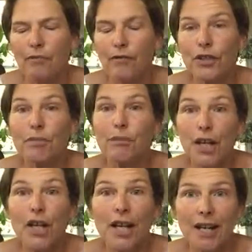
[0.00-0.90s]
first
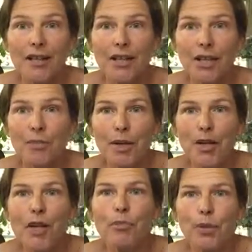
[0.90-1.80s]
Marianne here,
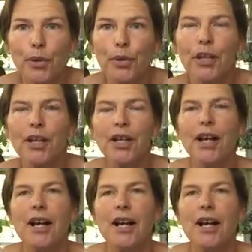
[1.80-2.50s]
Marianne Brewer,